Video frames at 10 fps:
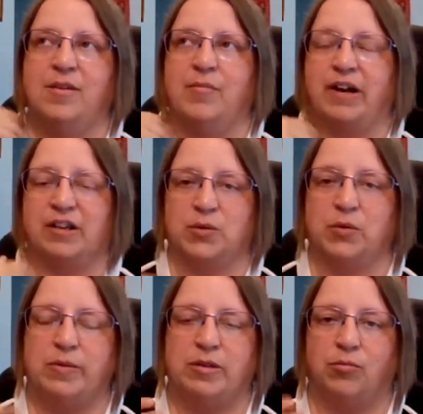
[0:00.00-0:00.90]
but I also
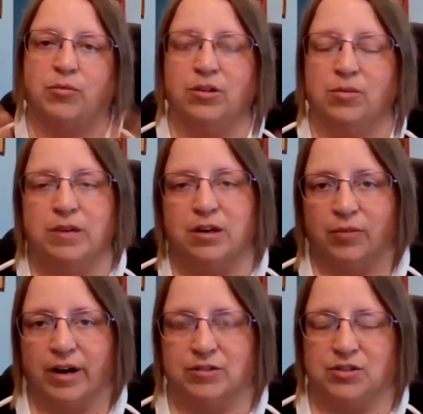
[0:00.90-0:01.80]
want to be the real me
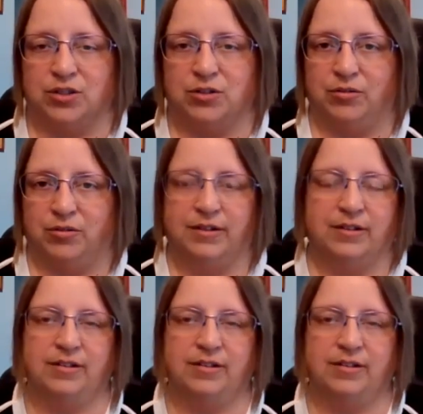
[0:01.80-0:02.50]
around you.